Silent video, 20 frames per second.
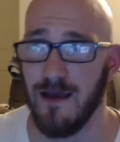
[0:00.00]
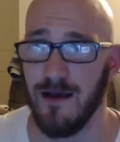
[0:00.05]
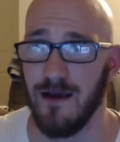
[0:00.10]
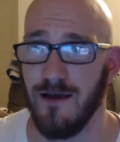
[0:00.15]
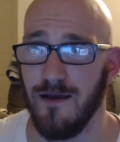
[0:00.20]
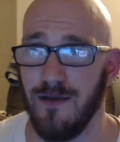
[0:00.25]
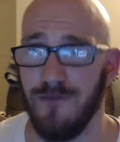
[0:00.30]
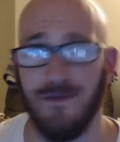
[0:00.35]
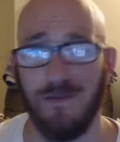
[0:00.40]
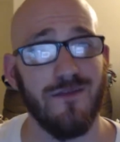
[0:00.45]

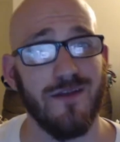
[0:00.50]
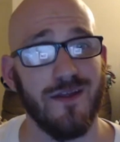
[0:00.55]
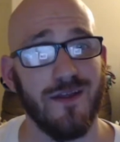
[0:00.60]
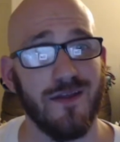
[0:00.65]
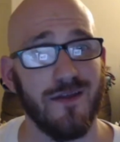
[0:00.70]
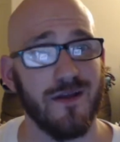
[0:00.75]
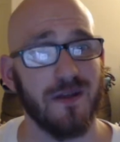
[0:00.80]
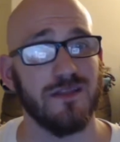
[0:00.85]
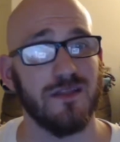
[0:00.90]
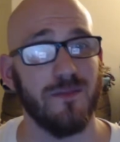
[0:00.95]
Uh, if you have any
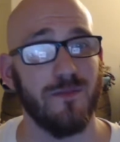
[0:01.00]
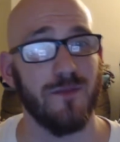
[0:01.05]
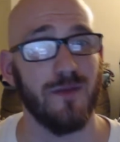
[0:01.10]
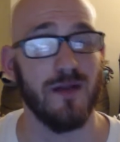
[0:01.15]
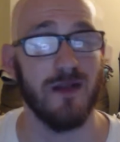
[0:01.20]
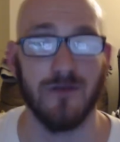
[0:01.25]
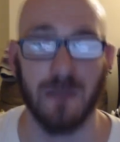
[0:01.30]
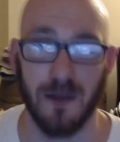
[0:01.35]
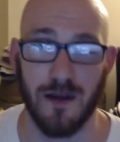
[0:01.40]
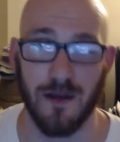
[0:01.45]
thoughts, let me
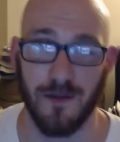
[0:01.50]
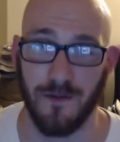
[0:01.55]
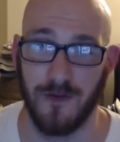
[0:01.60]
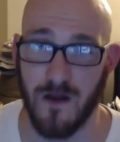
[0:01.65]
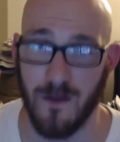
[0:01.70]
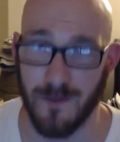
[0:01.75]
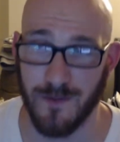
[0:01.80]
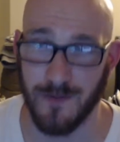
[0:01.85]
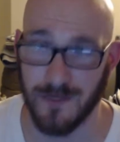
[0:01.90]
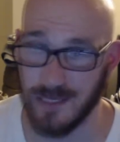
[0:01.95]
know down in the
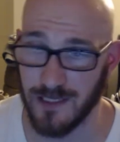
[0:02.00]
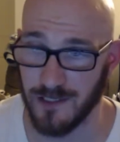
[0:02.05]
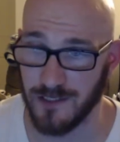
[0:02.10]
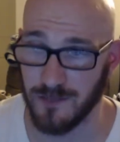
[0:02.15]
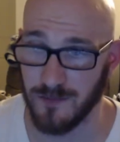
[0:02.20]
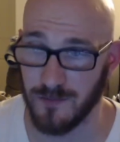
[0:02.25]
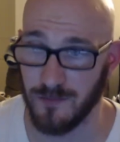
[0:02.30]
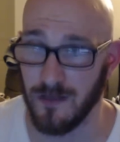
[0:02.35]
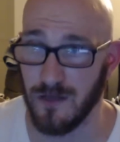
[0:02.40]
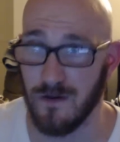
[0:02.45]
comment
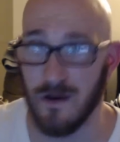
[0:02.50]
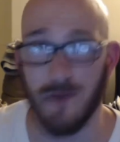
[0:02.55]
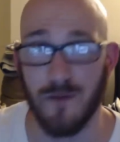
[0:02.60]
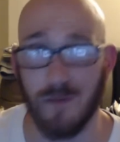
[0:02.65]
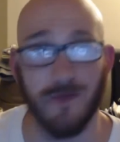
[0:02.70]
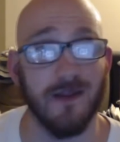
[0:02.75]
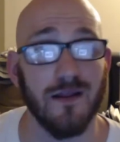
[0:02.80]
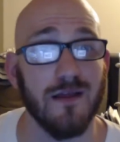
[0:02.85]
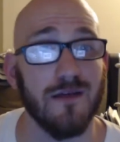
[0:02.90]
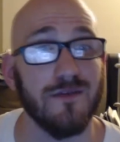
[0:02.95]
section below. I
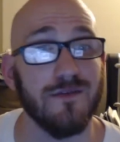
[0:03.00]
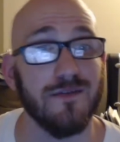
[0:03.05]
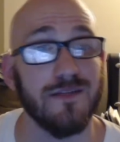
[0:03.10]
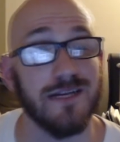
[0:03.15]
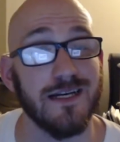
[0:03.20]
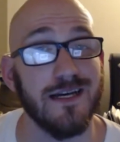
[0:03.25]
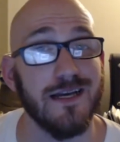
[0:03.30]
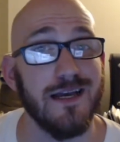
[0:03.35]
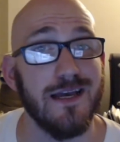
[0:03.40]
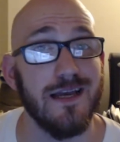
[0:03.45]
would love
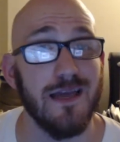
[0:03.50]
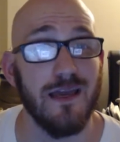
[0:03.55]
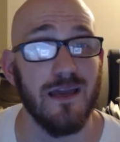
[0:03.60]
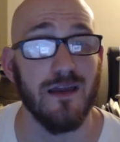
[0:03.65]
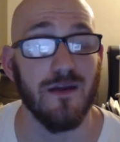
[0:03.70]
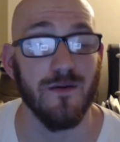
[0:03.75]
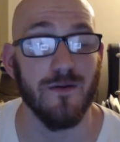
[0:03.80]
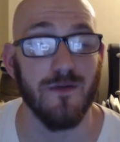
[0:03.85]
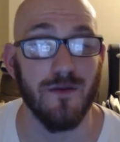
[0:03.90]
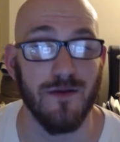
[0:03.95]
to
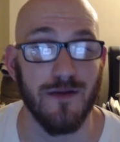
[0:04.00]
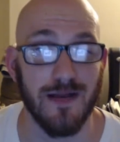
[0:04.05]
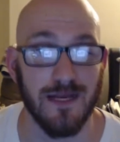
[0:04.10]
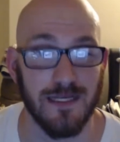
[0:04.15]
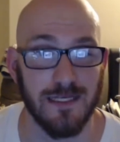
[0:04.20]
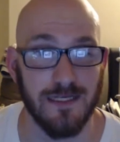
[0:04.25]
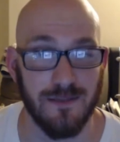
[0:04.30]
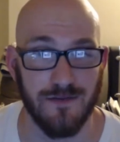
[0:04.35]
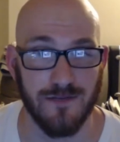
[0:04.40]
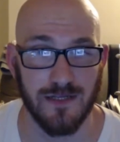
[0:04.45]
hear what you
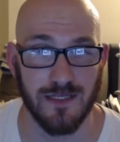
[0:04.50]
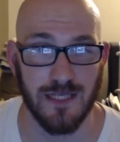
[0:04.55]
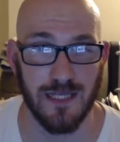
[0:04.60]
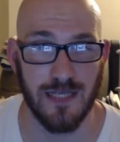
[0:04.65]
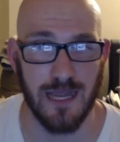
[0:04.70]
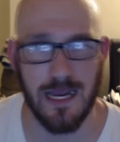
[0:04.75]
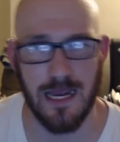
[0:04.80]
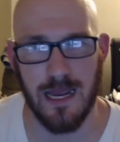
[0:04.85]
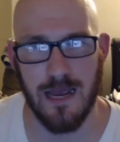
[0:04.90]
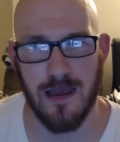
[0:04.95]
guys have to
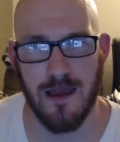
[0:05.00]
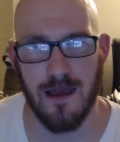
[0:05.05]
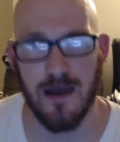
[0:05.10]
say.